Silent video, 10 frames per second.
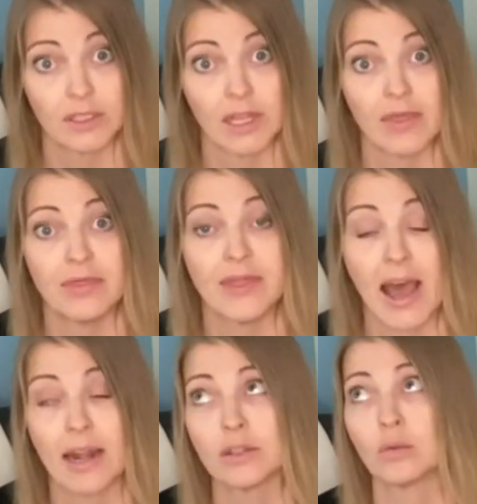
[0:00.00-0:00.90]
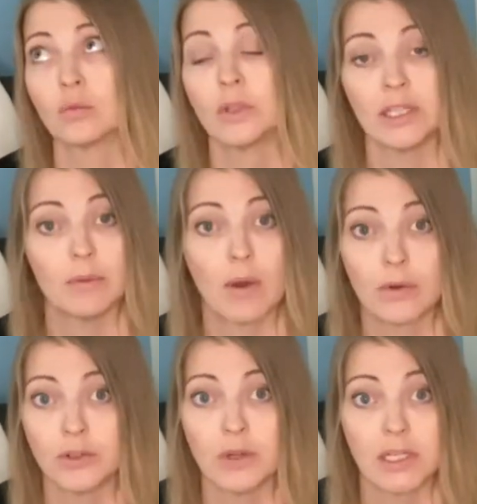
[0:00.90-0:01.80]
And that is really what
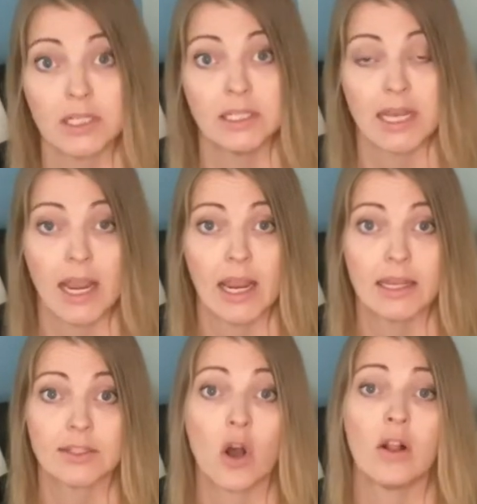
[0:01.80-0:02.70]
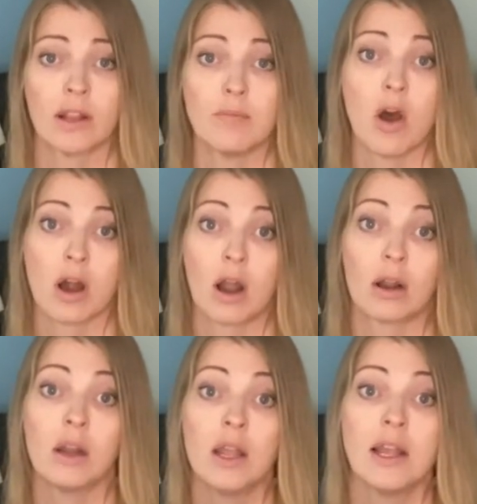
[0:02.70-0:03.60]
we're doing today, is calling upon our